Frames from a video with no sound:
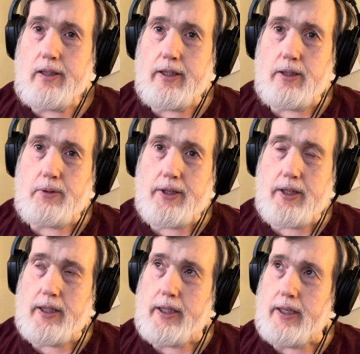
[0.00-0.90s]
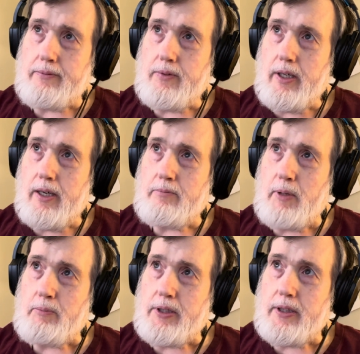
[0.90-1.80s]
I know one thing I
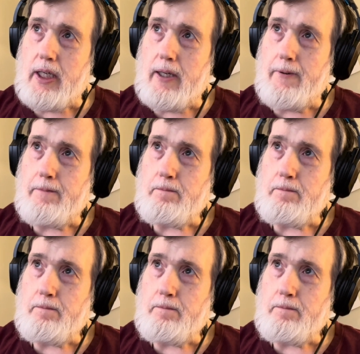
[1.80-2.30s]
remember